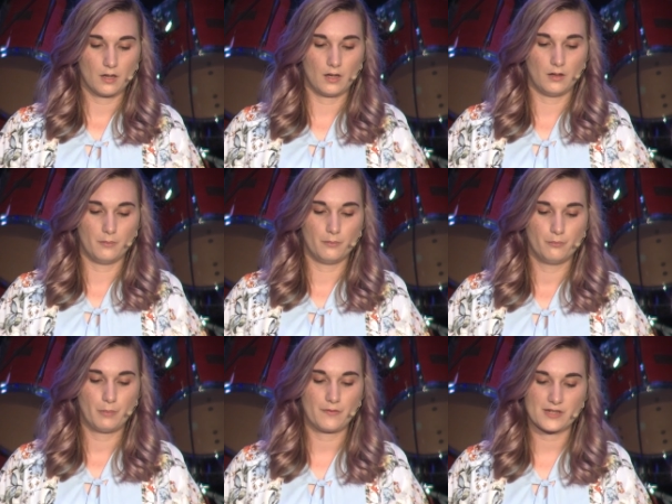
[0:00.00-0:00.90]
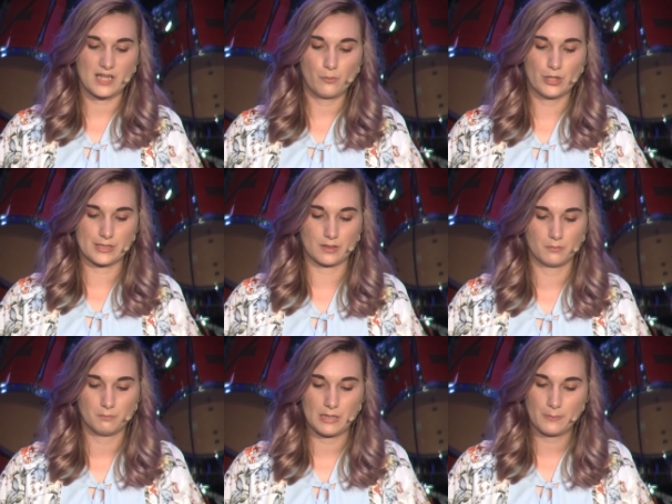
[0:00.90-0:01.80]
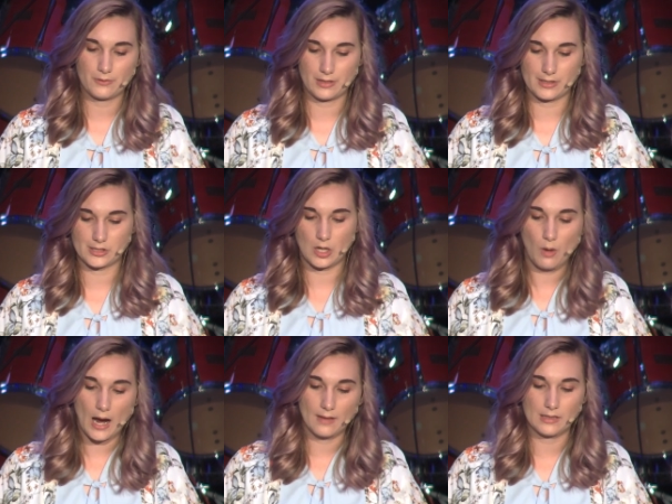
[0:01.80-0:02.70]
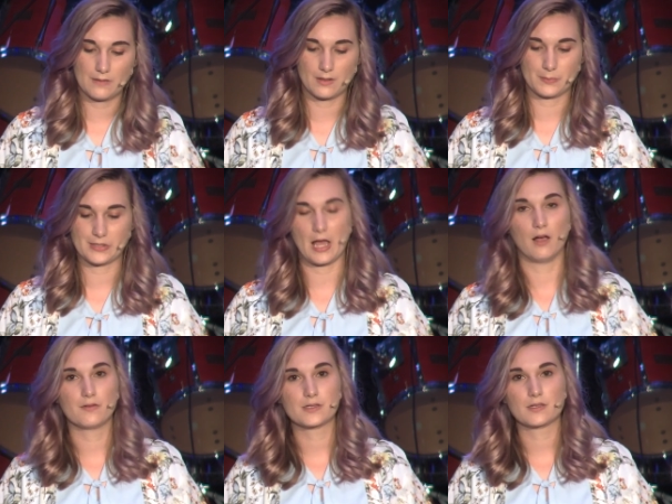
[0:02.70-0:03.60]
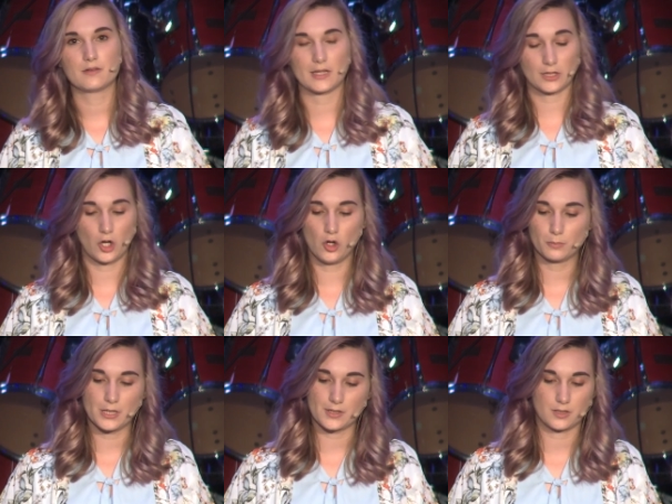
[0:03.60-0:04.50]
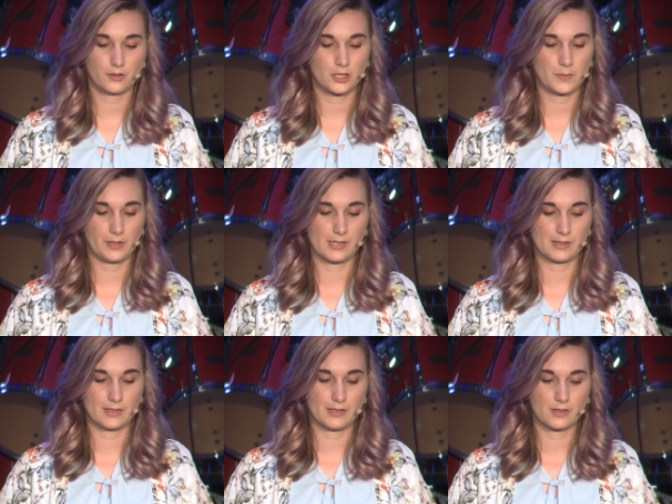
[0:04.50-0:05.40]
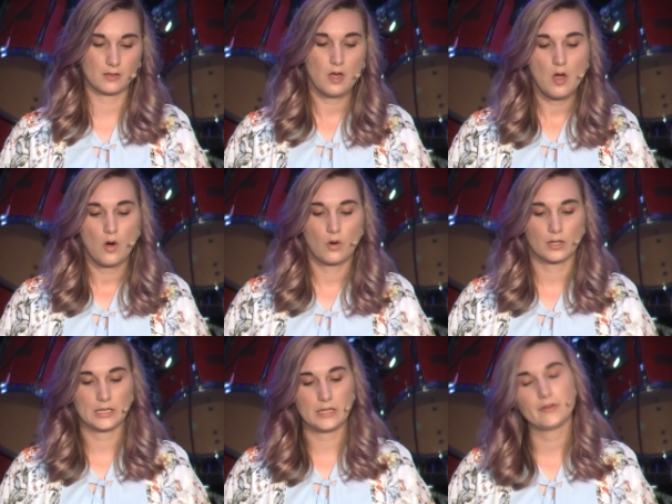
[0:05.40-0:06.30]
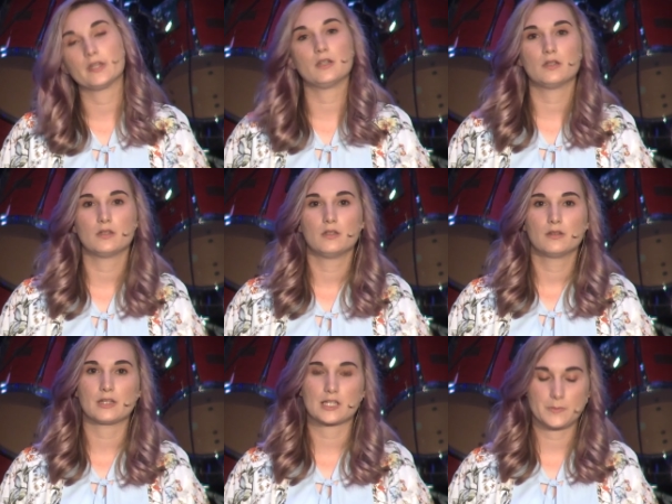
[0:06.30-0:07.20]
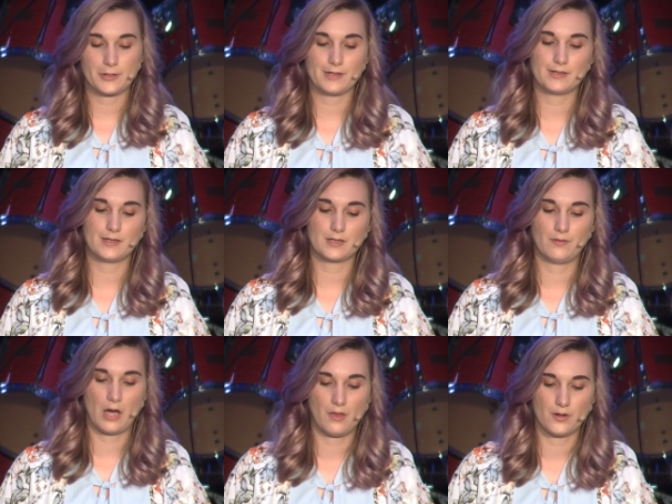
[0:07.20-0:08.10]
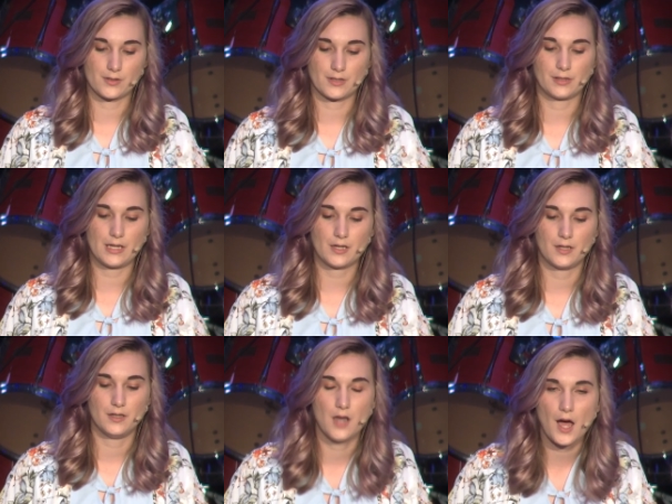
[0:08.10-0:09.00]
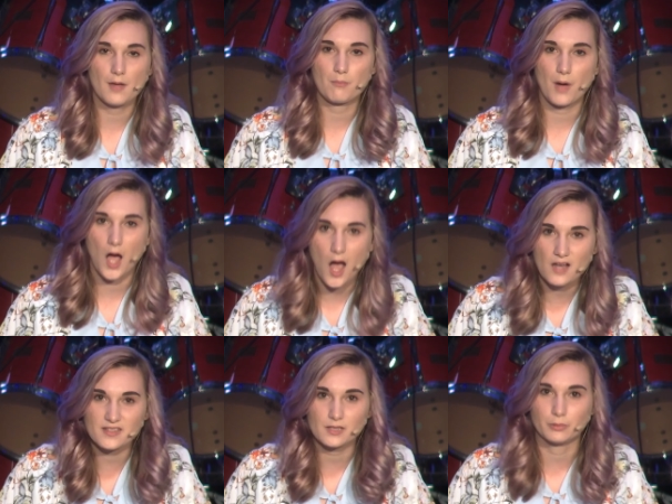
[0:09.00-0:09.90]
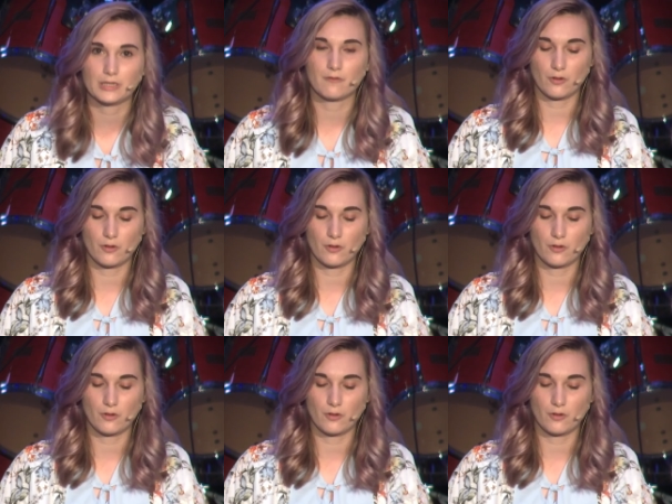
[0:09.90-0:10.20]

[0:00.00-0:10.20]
Um, but for some reason, people think so highly of themselves that their own personal experiences or even the experiences of others that they could not possibly